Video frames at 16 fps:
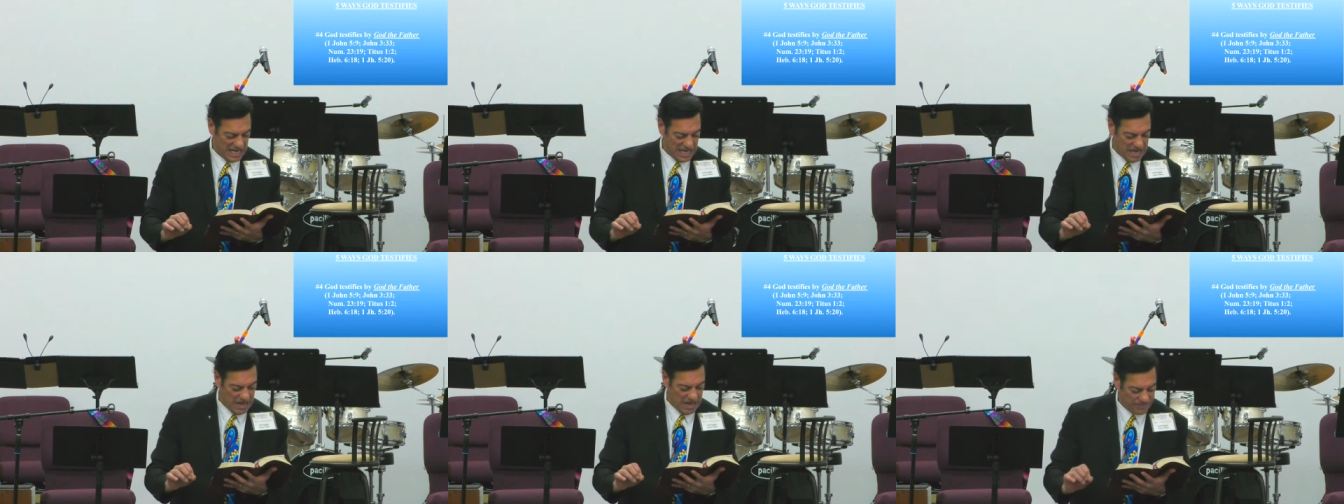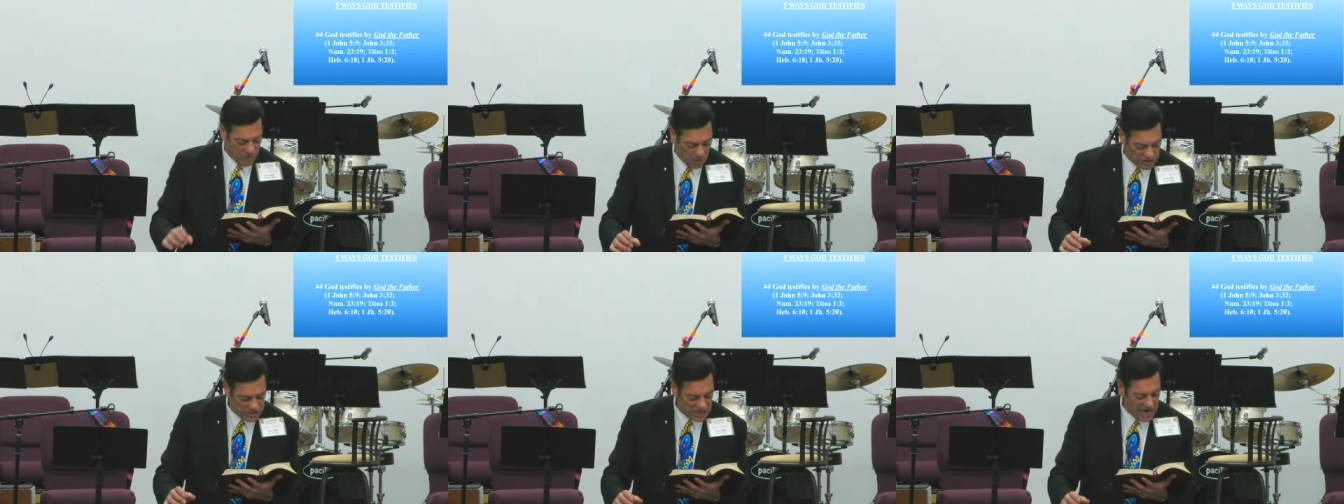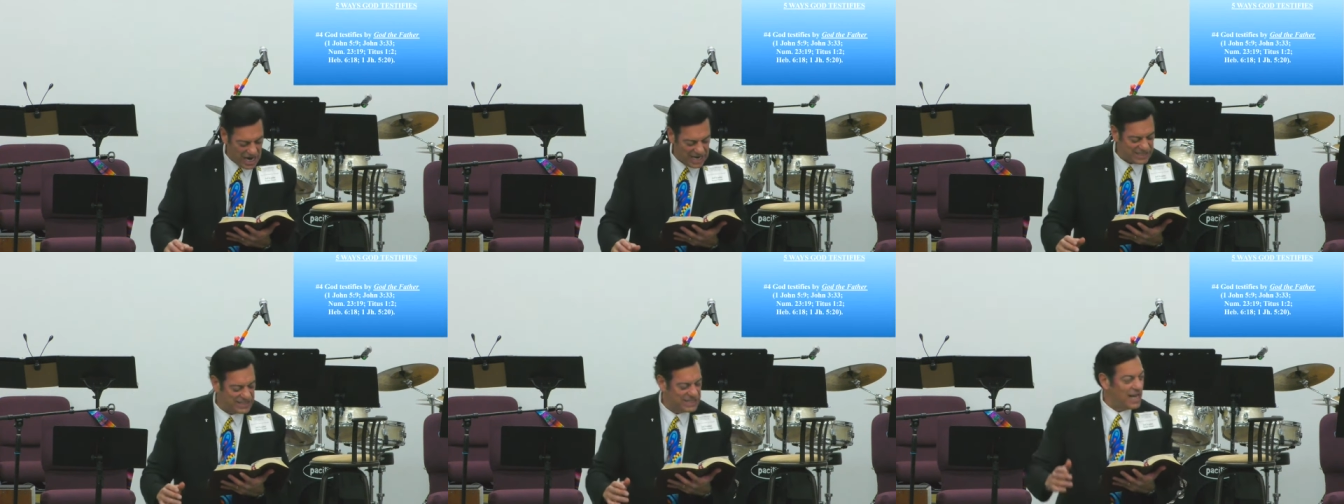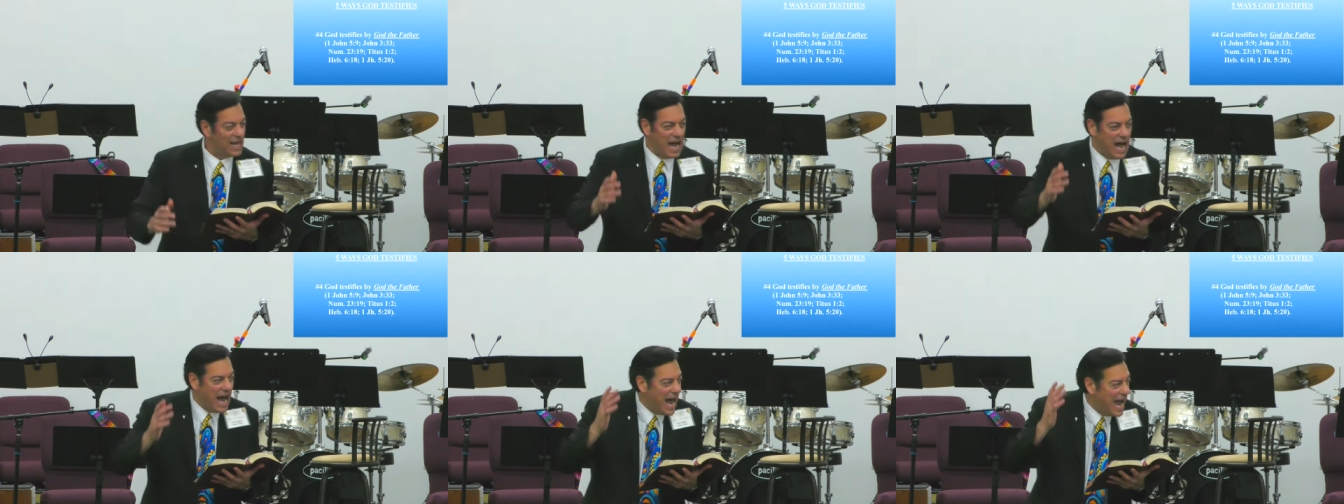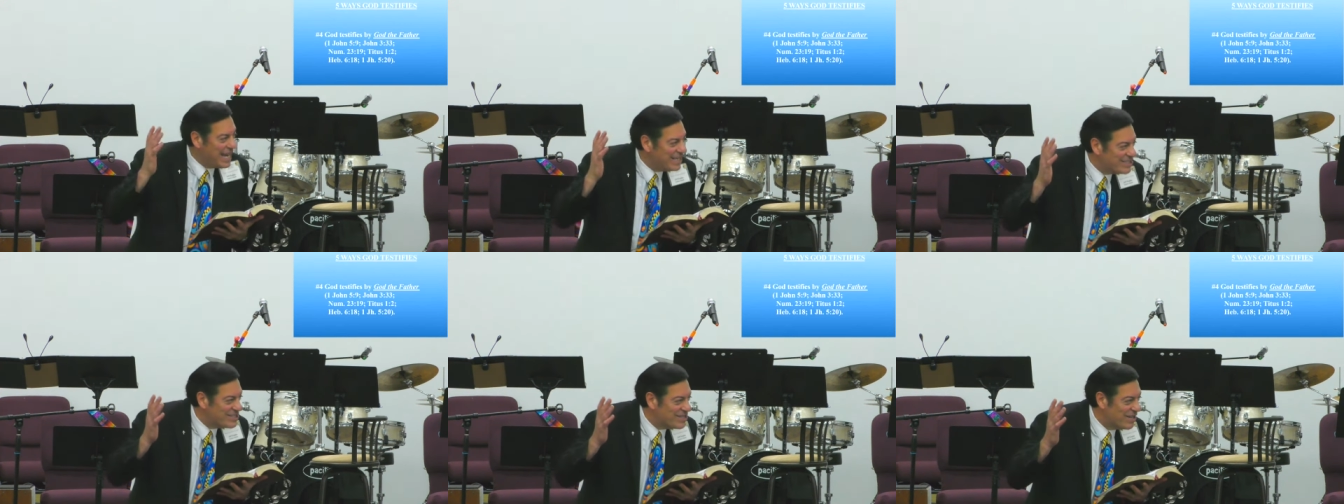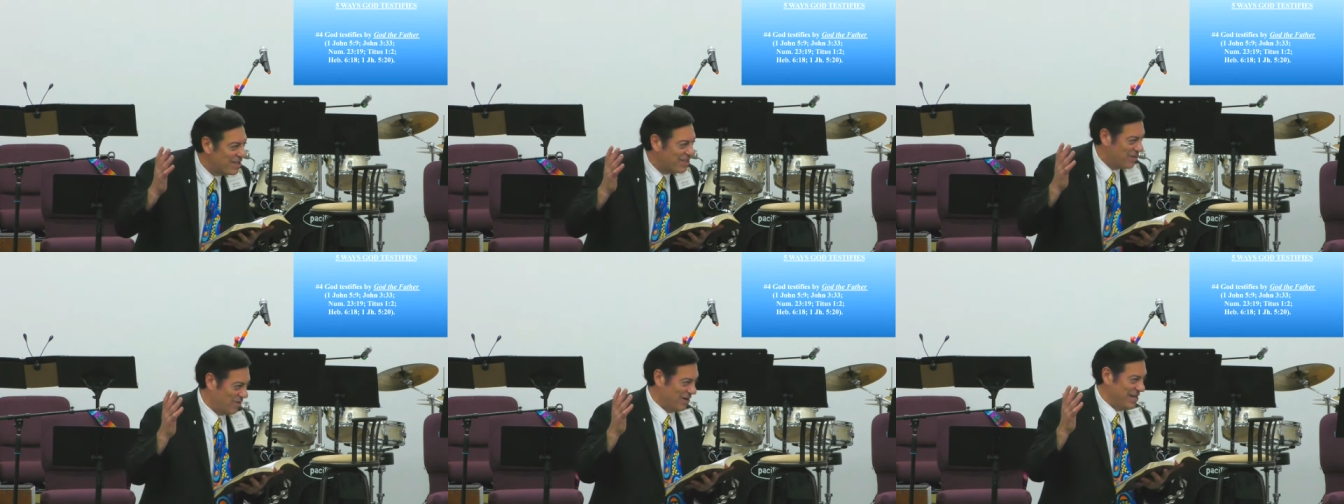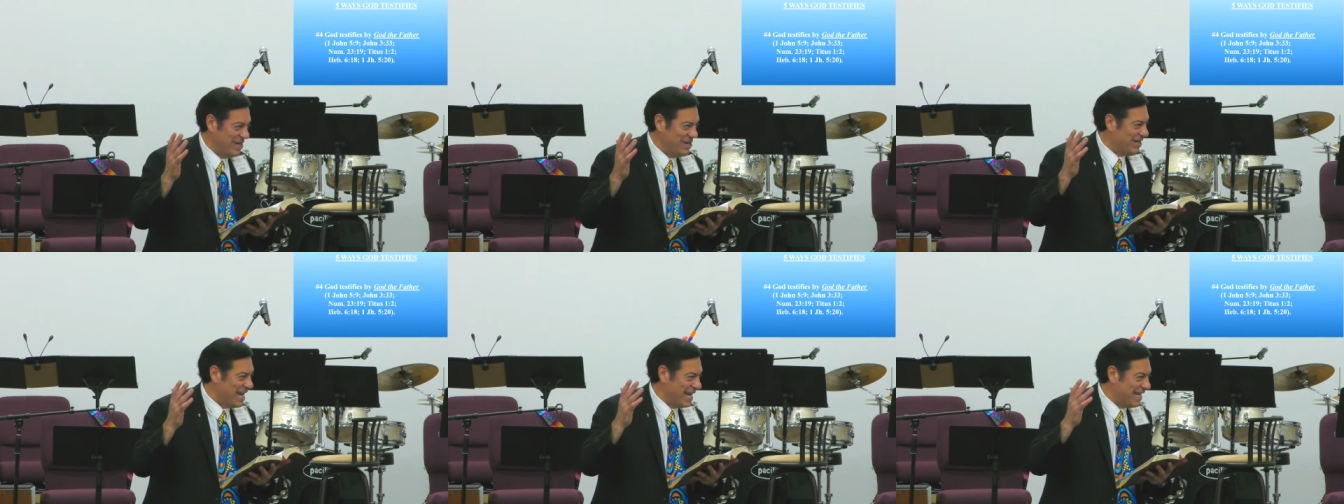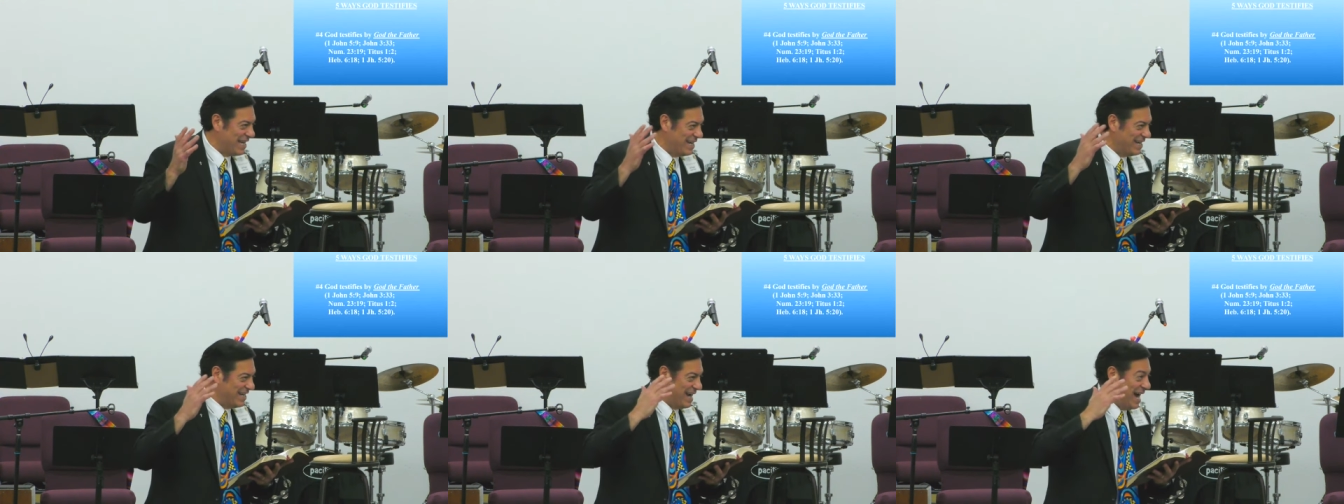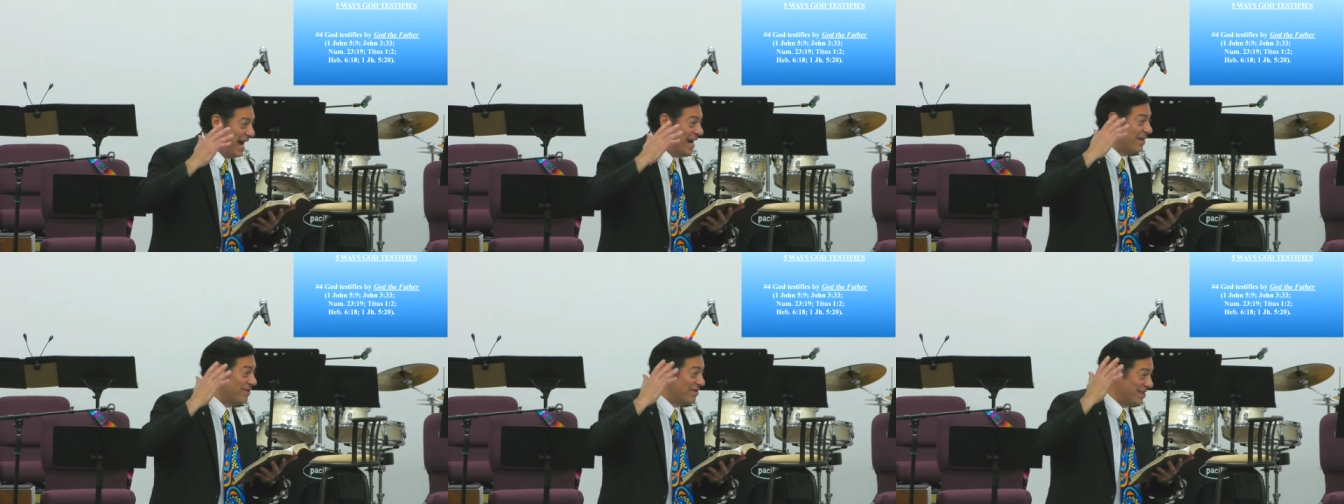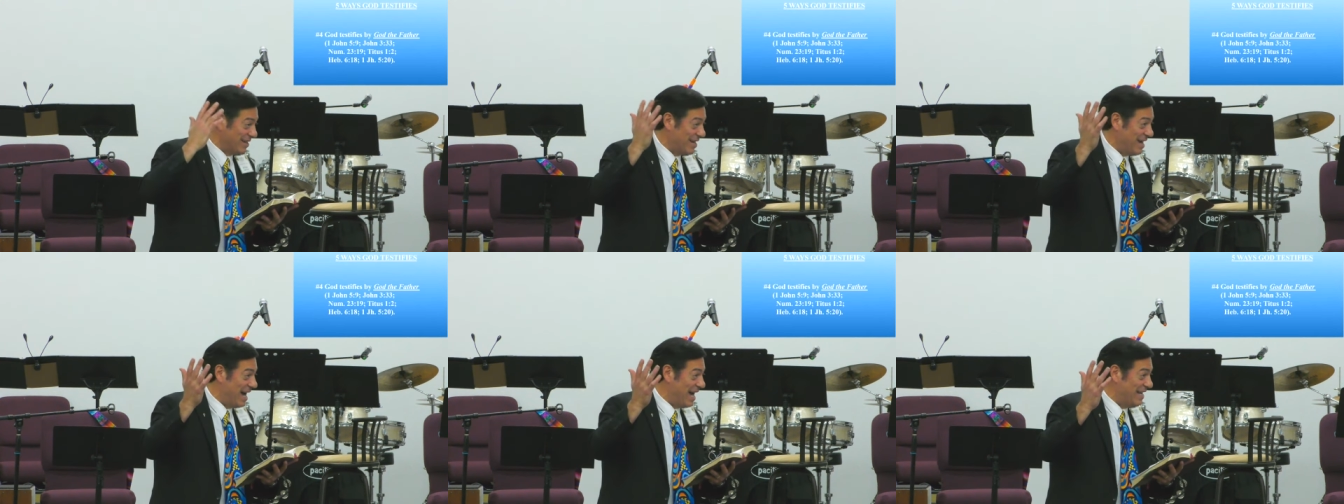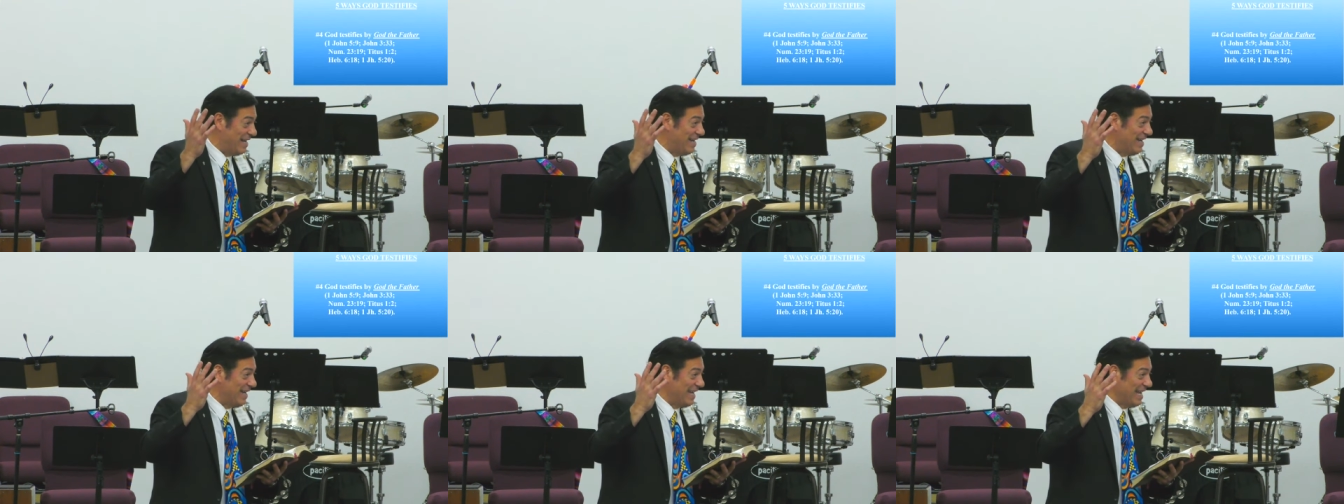Of course, God is the highest authority. You can't get any higher than God.